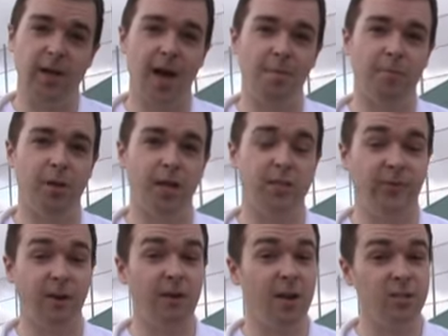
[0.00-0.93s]
complex.
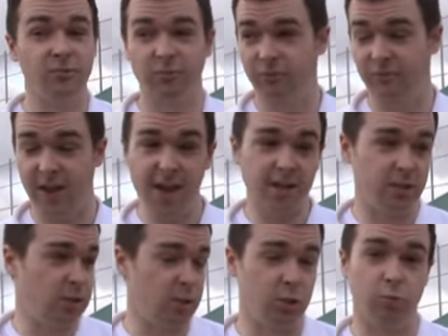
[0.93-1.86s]
Very nice for
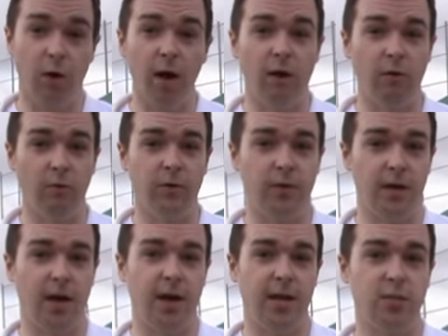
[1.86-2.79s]
fans as well, with
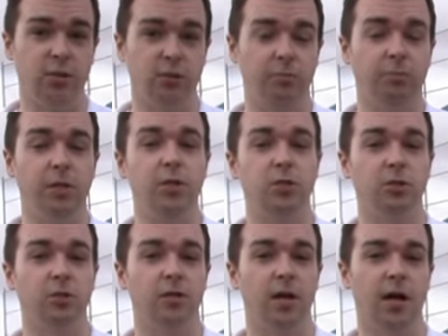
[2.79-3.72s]
uh, nice little
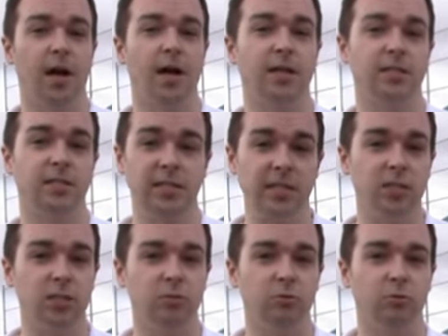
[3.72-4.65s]
bleacher uh,
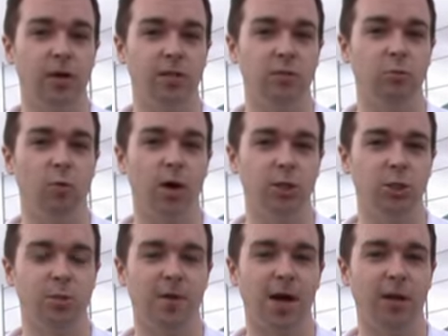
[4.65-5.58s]
seats to uh, to
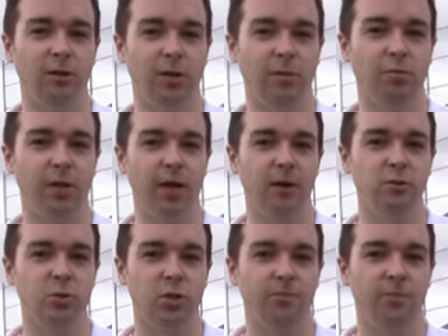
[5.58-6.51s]
watch the minor league
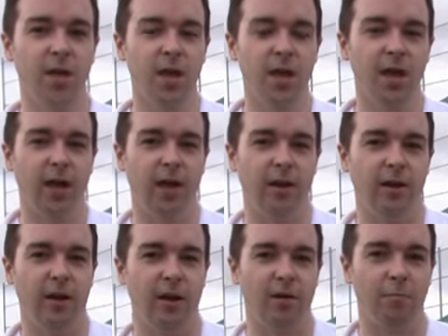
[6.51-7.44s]
players and and
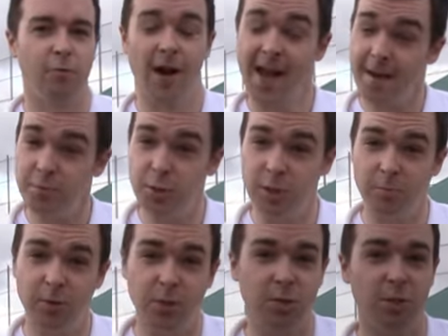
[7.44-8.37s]
uh, perhaps
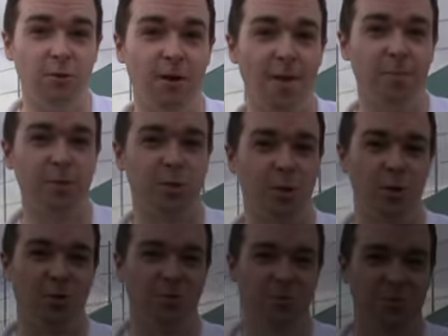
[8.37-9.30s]
some of the Cedar Rapids
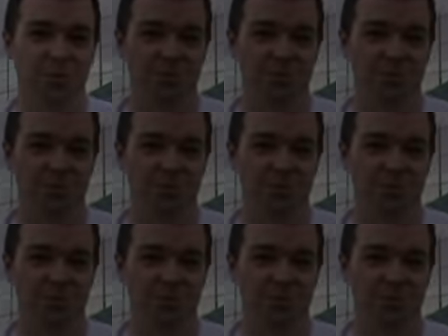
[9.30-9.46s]
Kernels.